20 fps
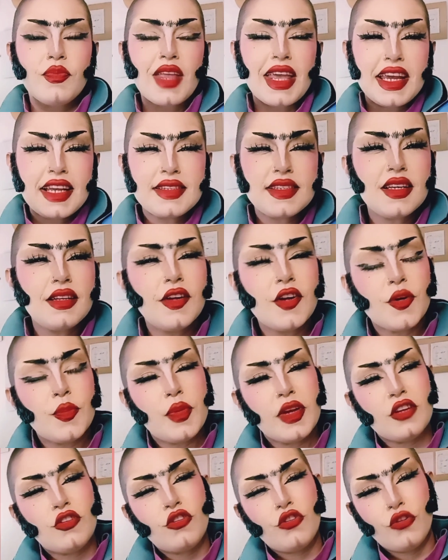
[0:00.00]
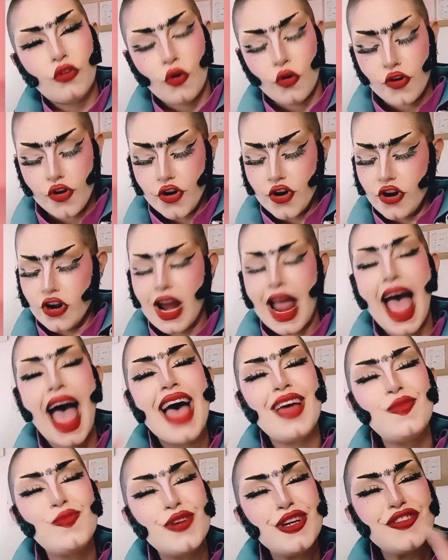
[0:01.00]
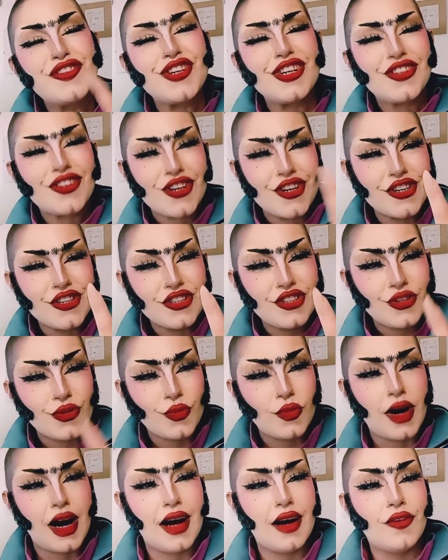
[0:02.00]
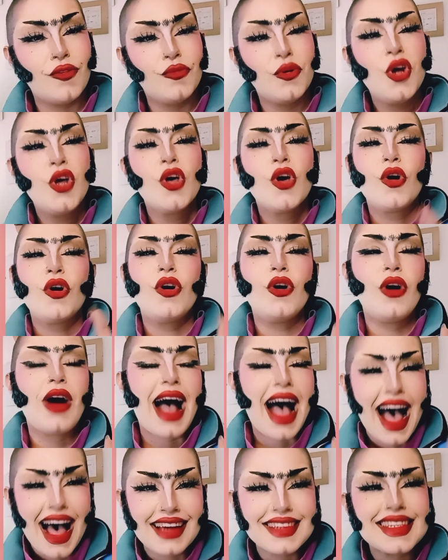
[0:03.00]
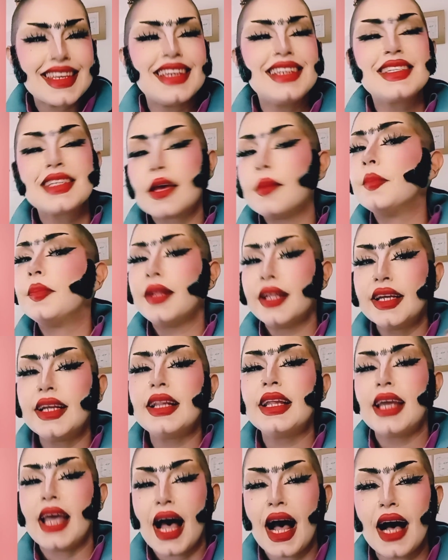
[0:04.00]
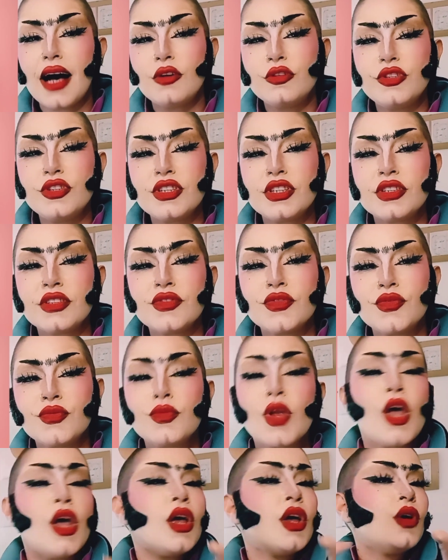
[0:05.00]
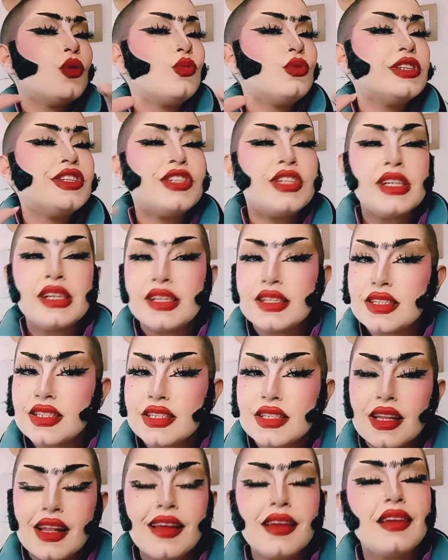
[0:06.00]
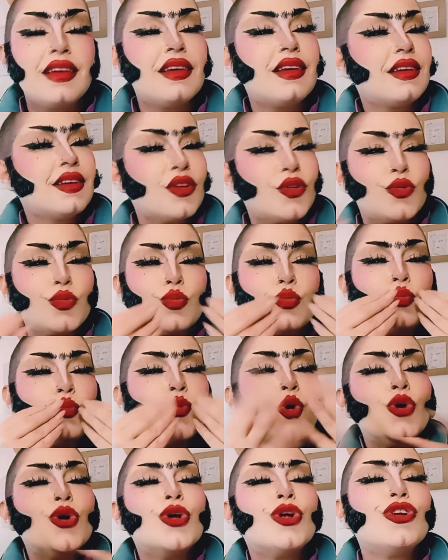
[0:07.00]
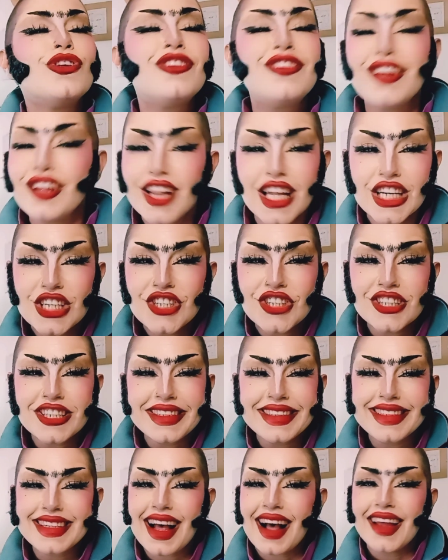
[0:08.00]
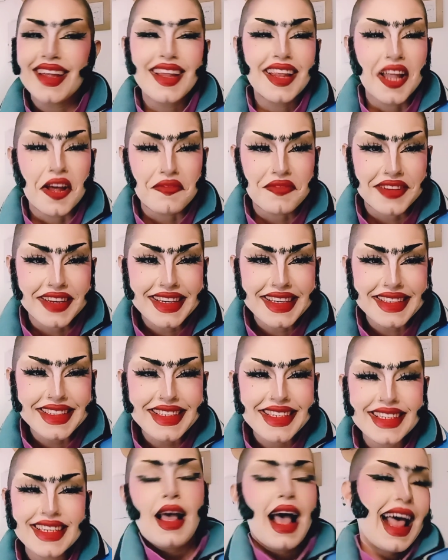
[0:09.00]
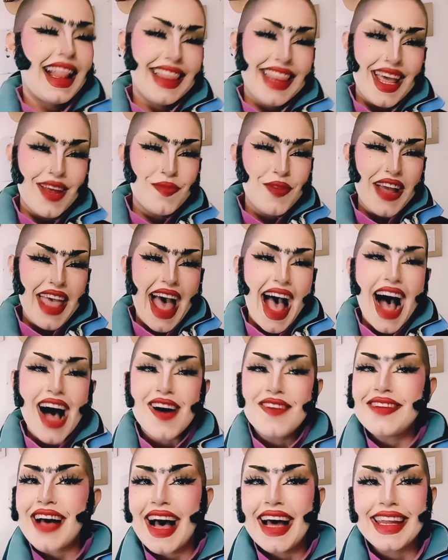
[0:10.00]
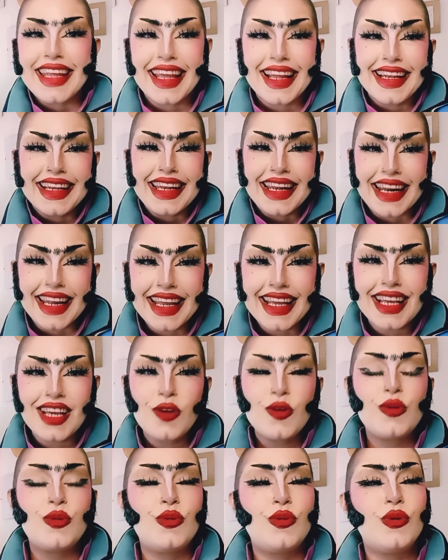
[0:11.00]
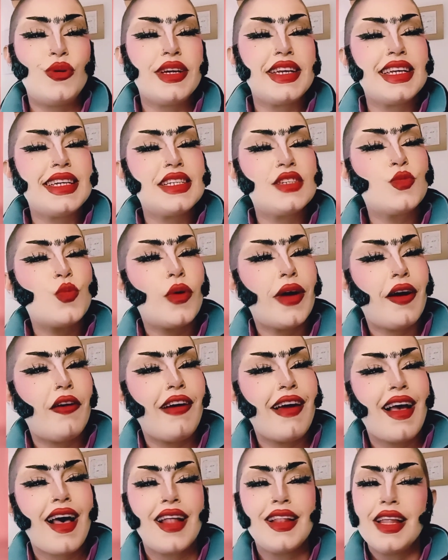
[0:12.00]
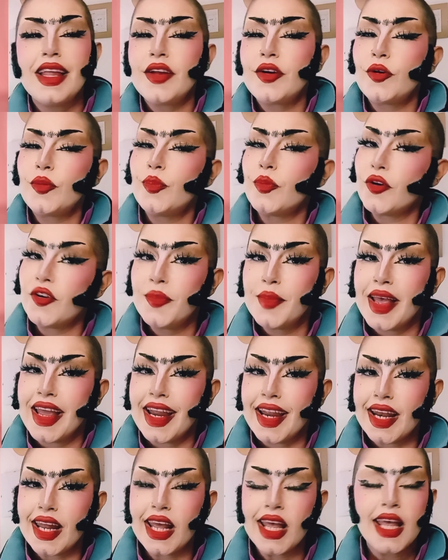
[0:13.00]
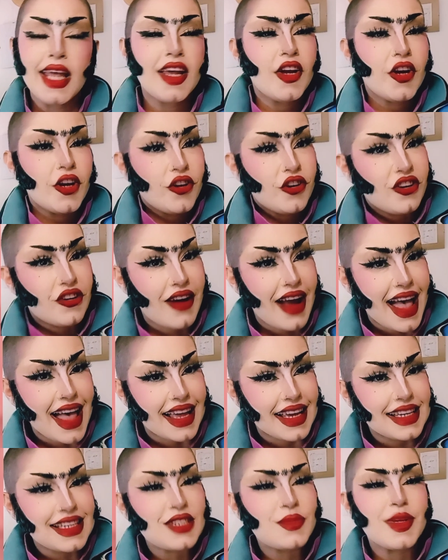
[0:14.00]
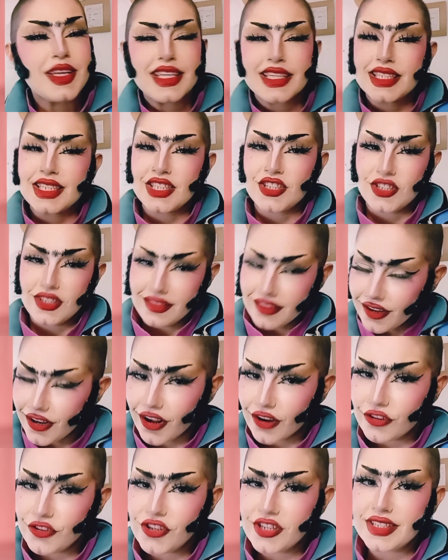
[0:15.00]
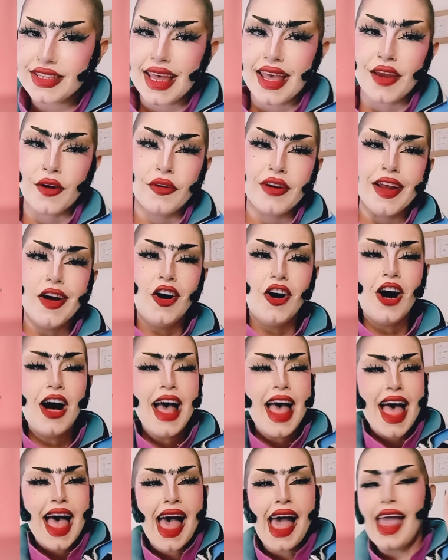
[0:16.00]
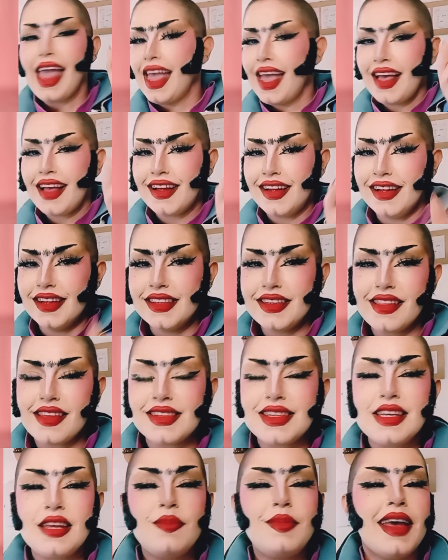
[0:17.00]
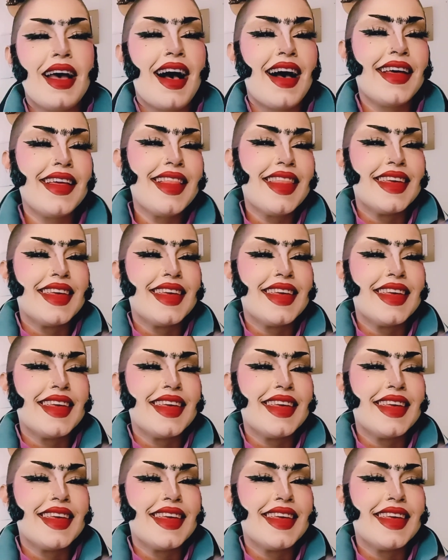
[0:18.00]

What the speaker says: it's a little bit shorter. And when she turns around, her ass is completely out, which is like delicious. I loved it. Then we have Ariel Reg, who is wearing a Little Mermaid dress because, you know, she's Ariel. And the tea behind